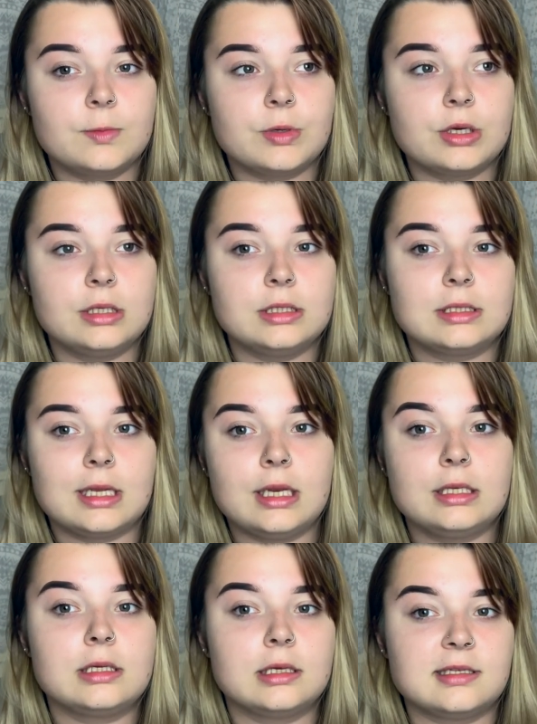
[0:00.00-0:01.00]
because
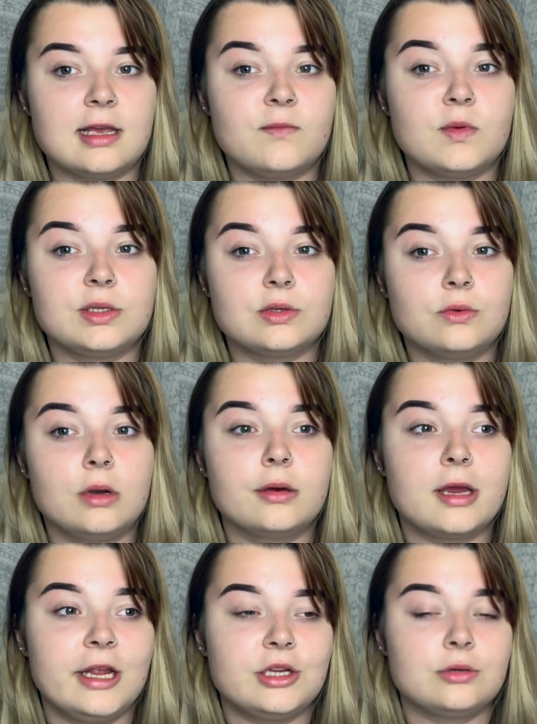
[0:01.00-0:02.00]
it does have my school
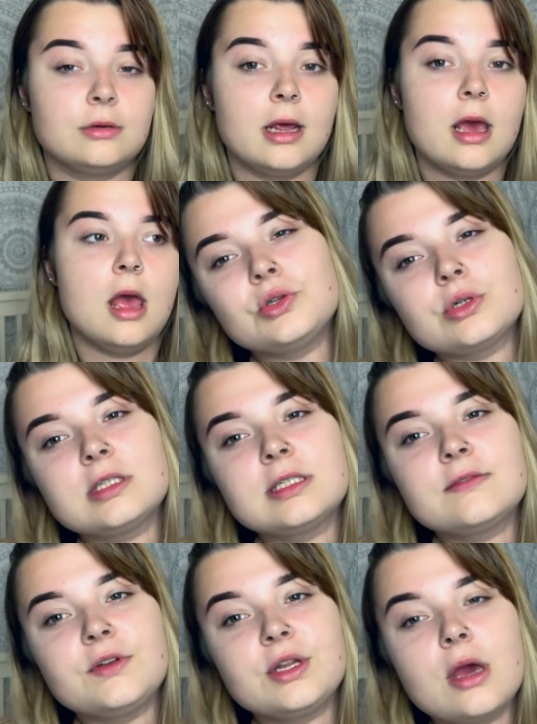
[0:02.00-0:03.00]
location on it. Enjoy
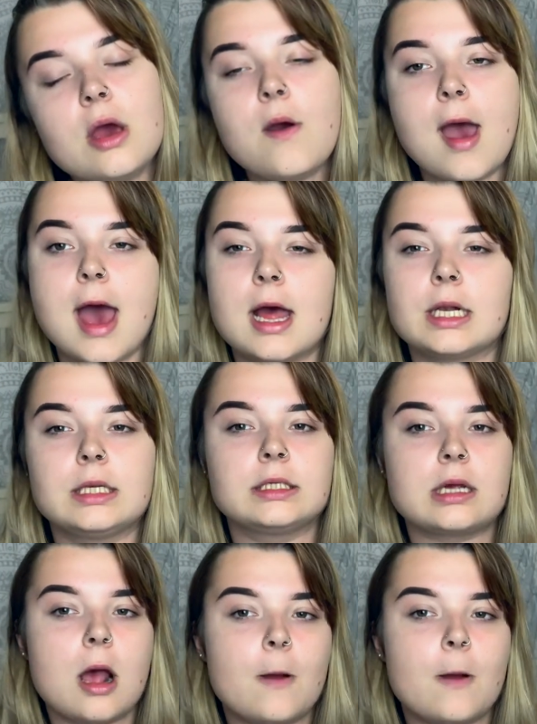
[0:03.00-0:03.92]
this video and,